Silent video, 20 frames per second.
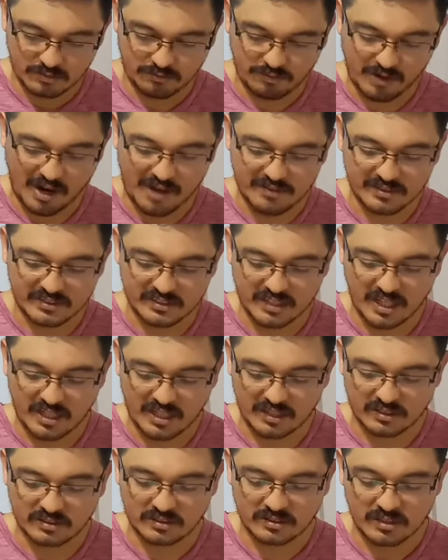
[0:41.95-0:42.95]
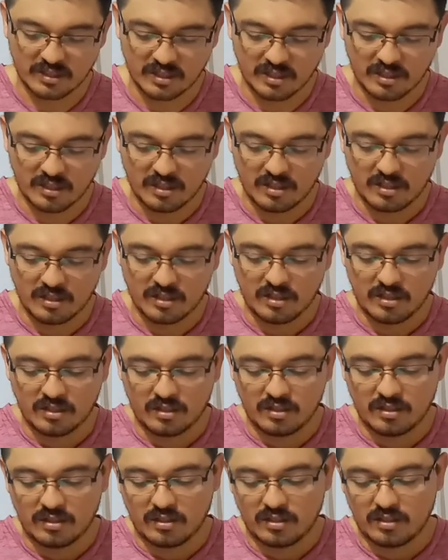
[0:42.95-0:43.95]
five senses.
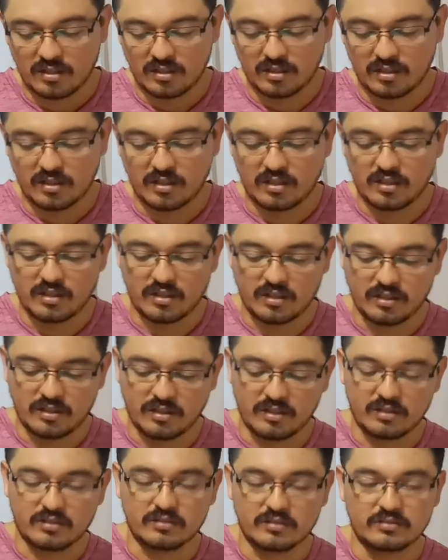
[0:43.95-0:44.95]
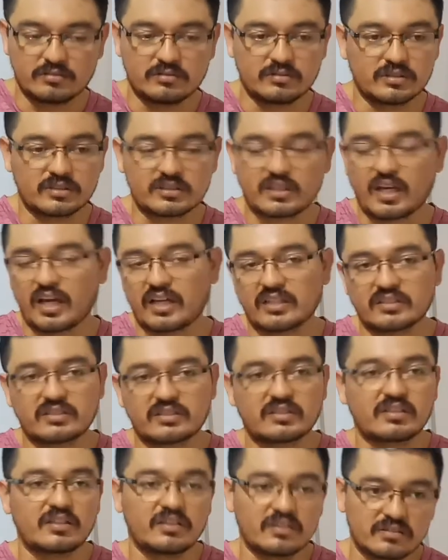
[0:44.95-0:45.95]
In this case,
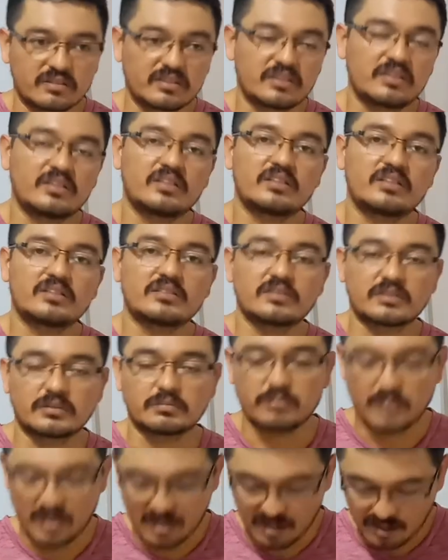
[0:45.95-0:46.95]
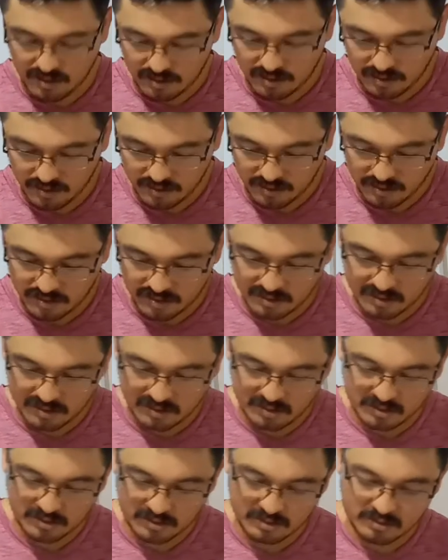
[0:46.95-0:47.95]
hearing,
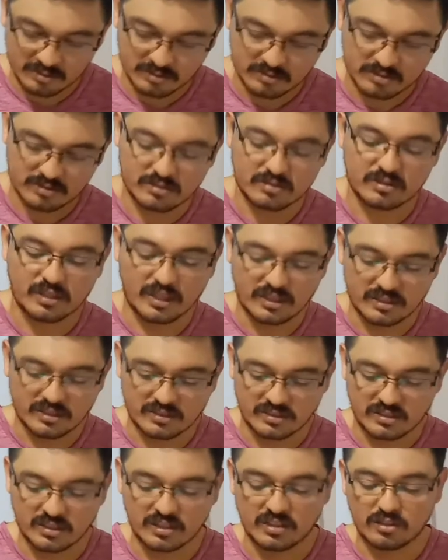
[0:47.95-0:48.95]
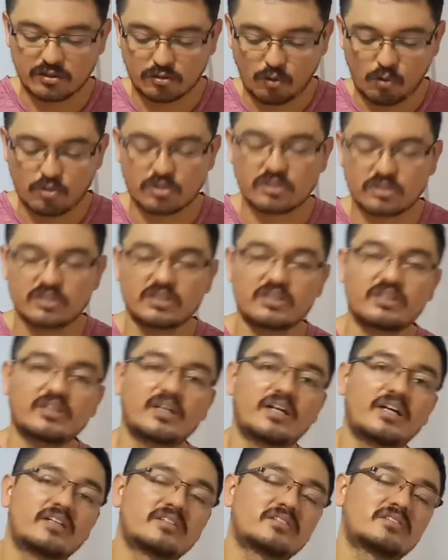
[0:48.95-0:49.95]
smelling, tasting, touching,
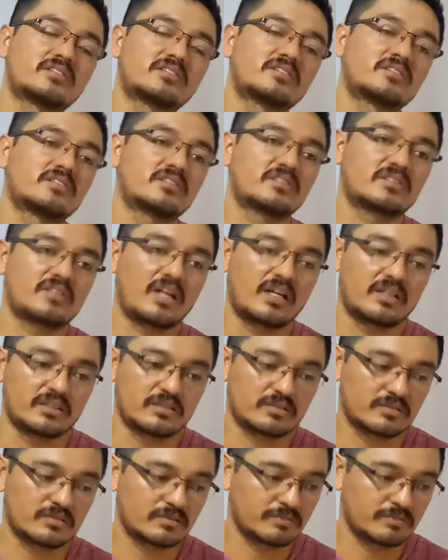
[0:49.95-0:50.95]
and sight.